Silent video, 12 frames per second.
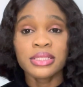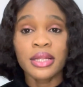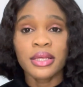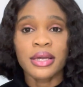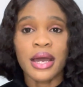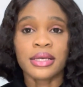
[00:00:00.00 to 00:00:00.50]

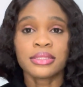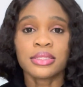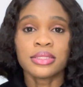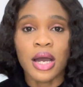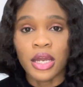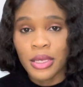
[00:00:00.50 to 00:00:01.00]
you guys the
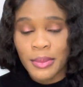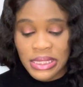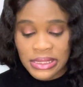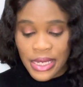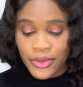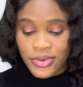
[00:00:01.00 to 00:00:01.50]

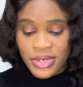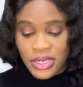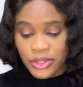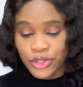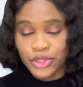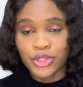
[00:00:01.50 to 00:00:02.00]
documents that you
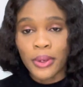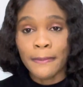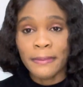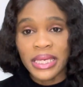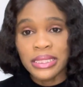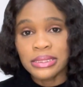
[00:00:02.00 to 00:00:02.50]
need to
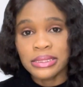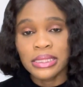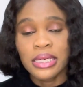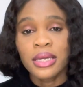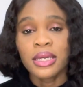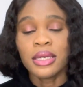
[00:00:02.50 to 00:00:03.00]
submit
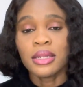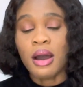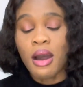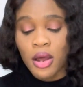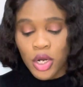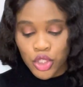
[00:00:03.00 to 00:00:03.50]
in
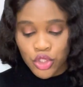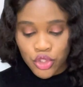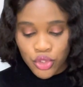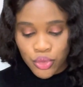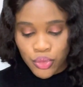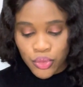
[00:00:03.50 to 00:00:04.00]
order
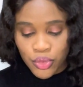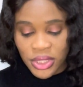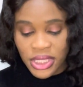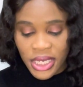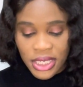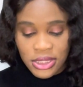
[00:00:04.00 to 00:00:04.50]
to
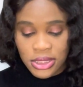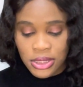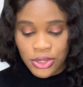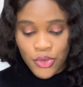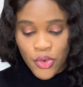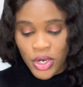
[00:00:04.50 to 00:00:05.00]
get
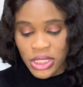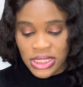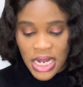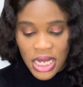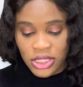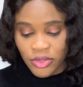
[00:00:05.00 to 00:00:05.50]
your
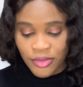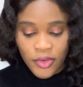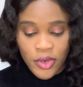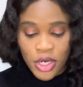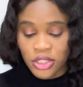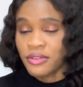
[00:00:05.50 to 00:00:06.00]
tax
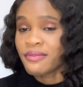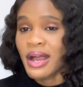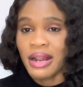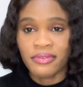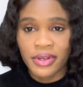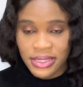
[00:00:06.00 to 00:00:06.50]
refund or to
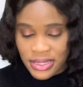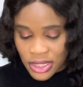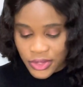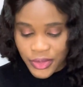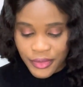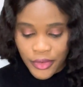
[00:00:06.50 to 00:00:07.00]
file for your
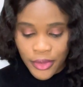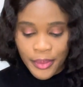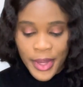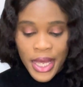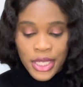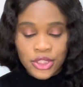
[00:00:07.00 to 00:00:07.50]
tax refund.
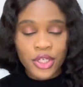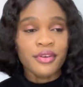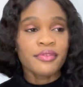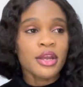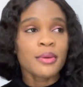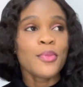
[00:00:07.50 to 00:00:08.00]
So
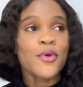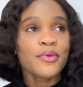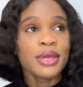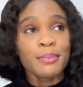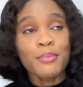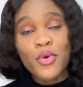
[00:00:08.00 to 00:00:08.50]

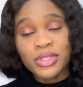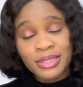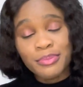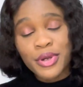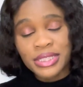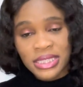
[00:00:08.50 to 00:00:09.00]
the most
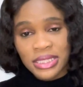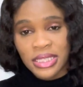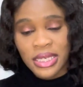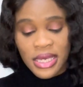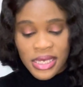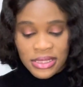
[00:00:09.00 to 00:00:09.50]
important
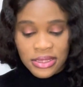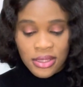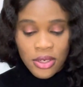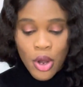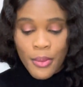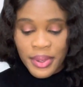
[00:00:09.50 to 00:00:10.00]
thing is the
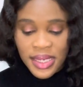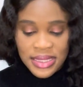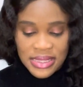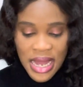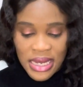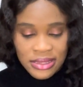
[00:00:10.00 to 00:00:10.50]
company
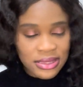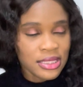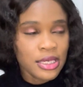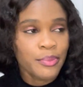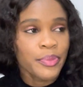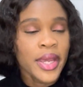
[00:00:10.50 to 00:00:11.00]
tax
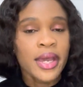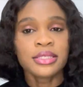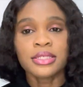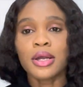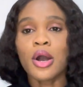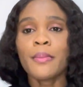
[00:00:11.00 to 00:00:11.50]
slip.
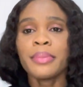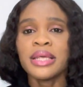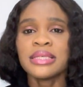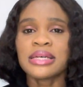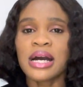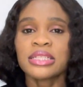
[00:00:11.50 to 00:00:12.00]
So the
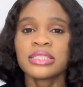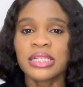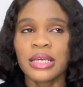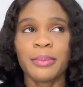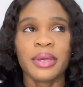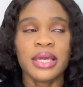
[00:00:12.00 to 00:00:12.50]
company tax
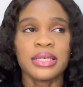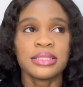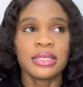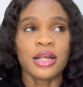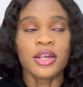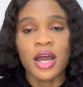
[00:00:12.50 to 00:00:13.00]
slip is
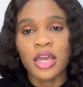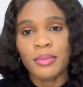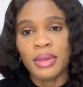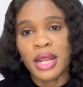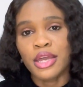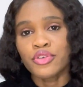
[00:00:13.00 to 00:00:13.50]
a
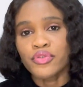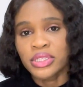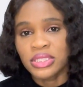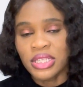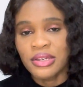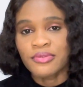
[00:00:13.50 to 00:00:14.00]
document that you
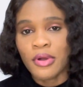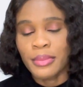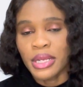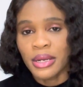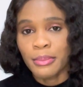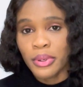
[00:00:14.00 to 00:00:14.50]
receive from
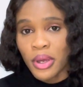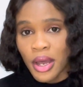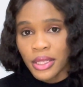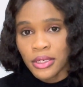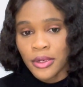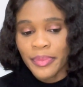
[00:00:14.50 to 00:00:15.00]
your
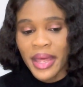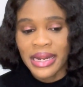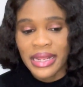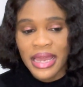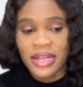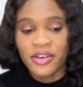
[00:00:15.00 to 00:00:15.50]
employer at
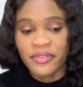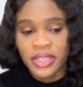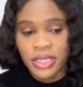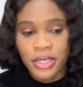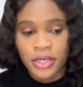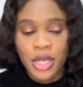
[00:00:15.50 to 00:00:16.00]
the end of the
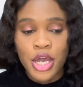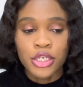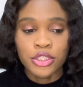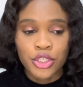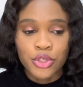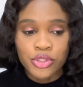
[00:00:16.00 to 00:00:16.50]
year.
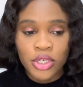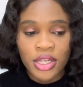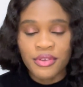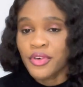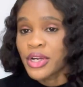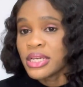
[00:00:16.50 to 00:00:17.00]
So
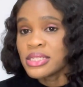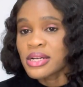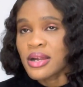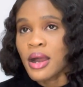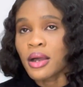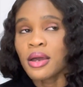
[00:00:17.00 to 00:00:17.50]
usually for
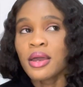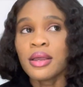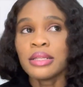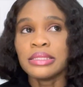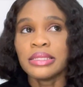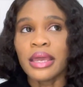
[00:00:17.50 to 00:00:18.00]
Interact,
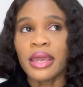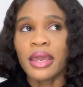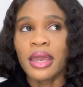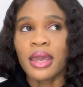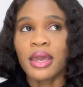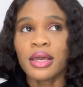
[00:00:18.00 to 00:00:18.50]

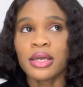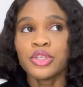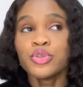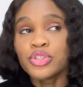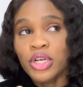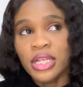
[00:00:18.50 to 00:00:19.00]
they
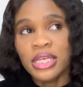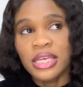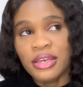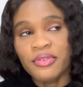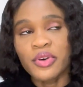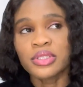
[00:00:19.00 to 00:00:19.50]
usually
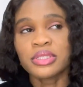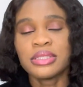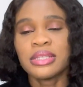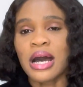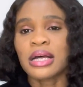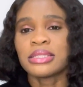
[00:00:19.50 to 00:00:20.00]
give us
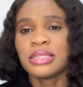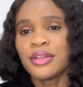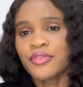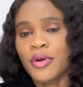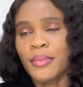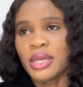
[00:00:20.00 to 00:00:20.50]
that
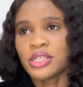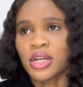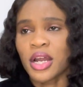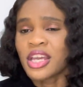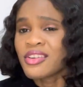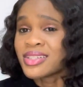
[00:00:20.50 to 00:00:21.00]
information
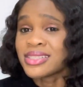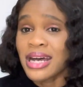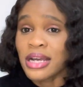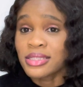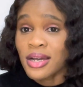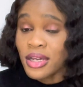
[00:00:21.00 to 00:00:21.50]
or give us
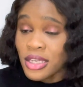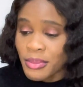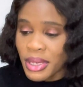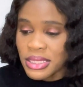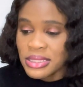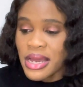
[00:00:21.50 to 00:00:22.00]
that
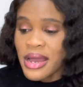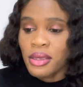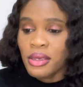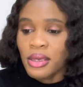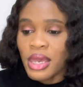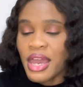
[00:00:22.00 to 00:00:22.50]
document
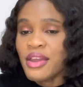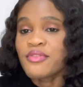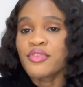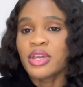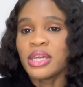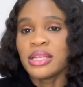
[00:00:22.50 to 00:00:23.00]

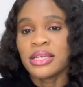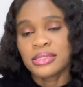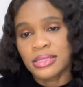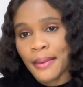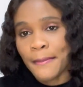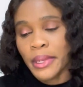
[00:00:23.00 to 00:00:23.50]
every
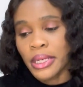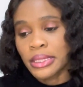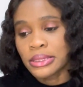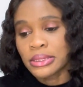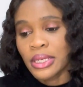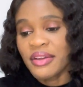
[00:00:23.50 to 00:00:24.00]
December.
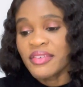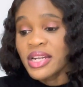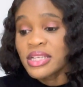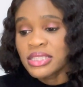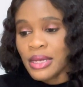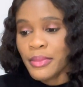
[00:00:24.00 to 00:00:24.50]
So every
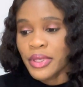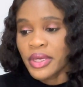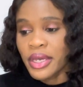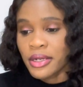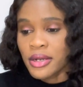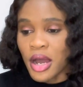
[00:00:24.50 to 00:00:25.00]
December you
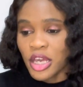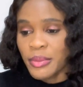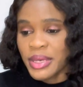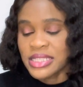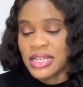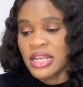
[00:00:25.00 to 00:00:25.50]
get the
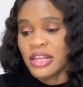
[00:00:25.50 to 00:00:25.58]
documents, and